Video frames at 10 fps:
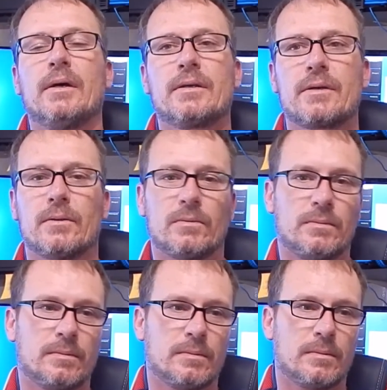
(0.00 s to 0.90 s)
So,
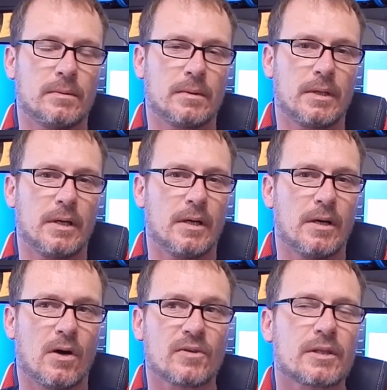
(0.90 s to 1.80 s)

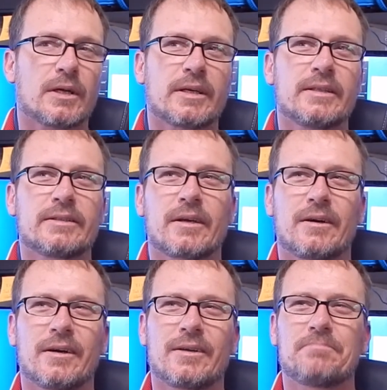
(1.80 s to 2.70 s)
overclocking this
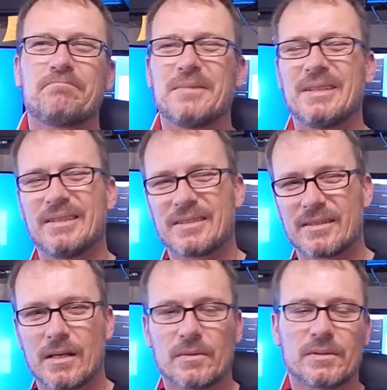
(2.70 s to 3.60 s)
card is
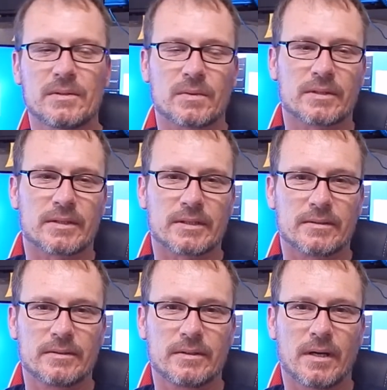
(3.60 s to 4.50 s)
not really worth it.
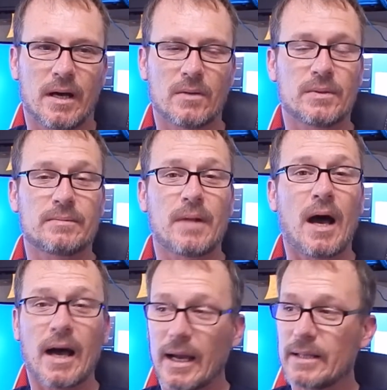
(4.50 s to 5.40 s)
I would
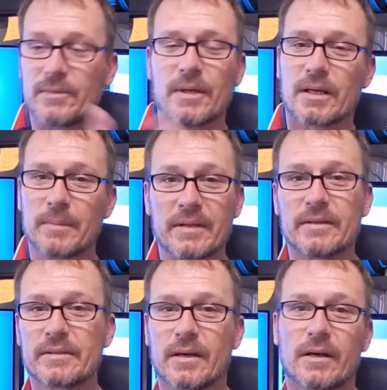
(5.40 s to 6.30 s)
highly recommend
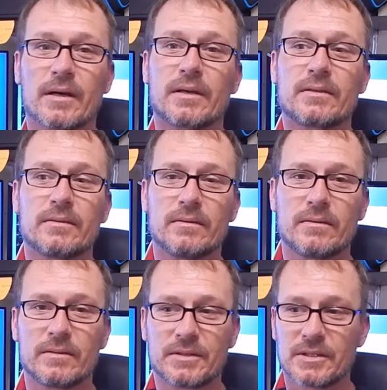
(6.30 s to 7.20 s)
this card
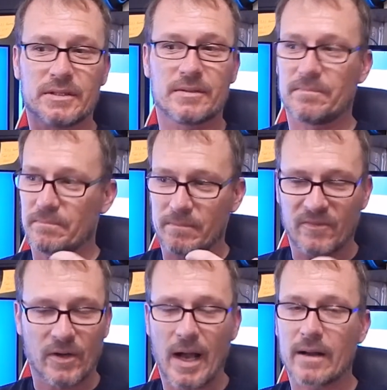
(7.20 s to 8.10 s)
just
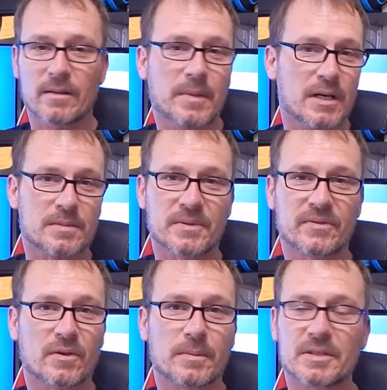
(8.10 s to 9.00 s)
for out-of-the-box
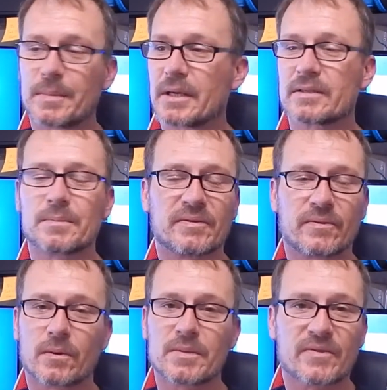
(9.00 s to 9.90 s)
performance because it
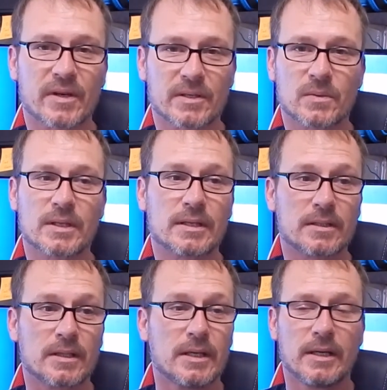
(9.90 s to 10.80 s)
performs very
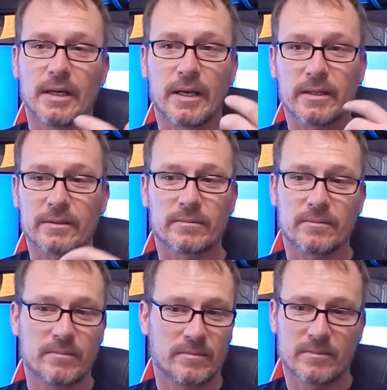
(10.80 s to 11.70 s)
well, and
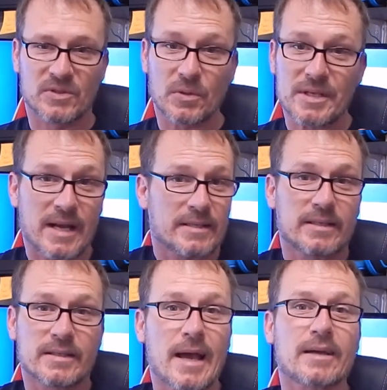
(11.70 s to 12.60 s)
Zotac did
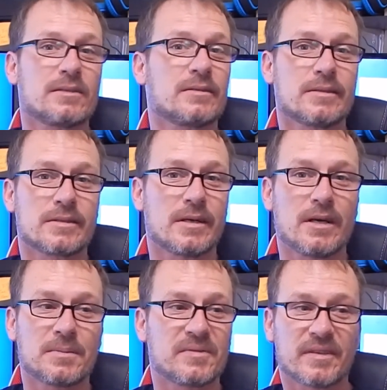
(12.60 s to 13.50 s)
an excellent
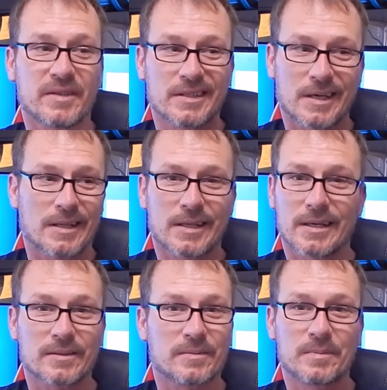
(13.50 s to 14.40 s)
job of leaving not a
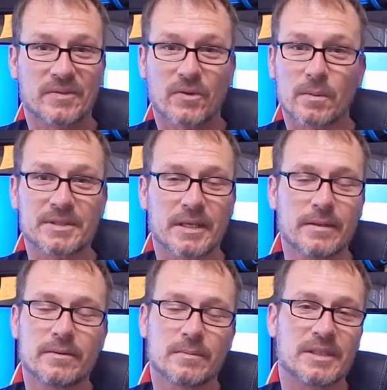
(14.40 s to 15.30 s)
lot of performance
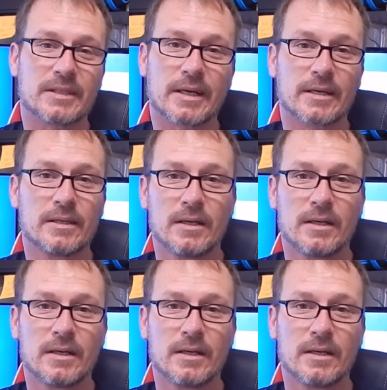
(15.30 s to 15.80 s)
headroom in there.